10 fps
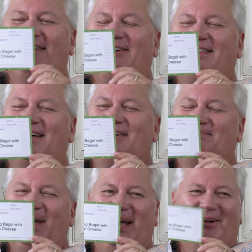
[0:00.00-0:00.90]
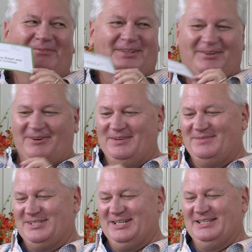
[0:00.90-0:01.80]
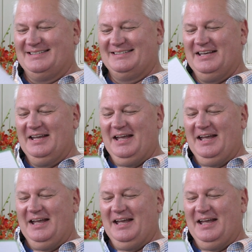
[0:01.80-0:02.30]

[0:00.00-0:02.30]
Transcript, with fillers: everything bagel with cream cheese.